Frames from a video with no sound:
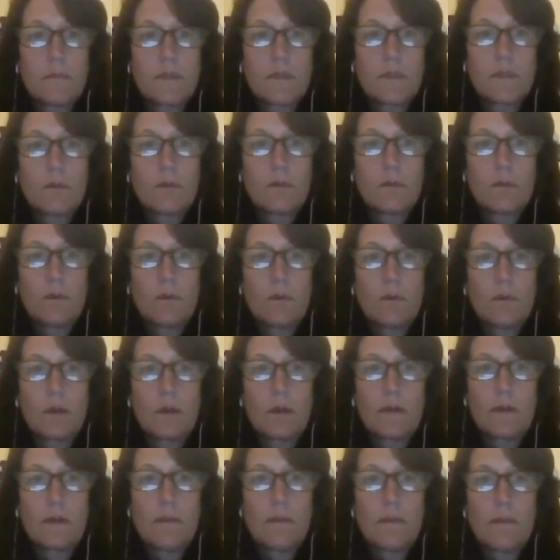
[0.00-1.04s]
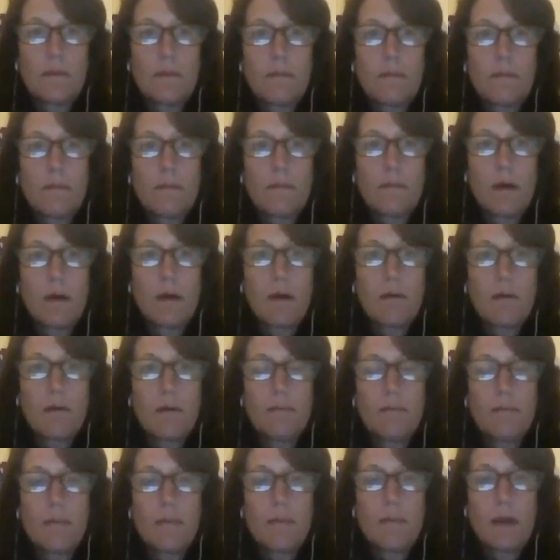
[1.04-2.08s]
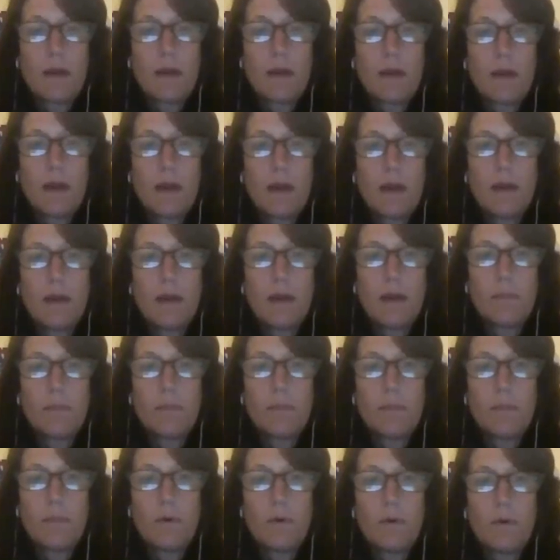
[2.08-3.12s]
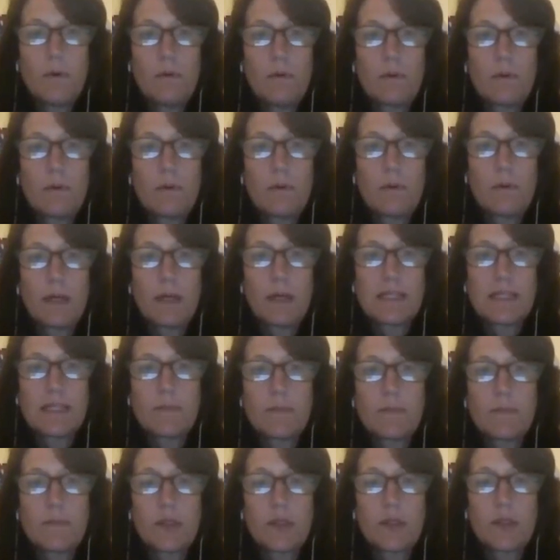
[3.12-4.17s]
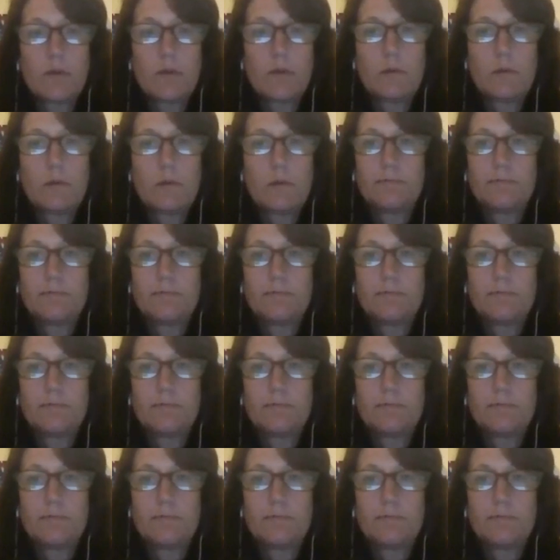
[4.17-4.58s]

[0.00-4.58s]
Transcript: we want to look at the April guest special.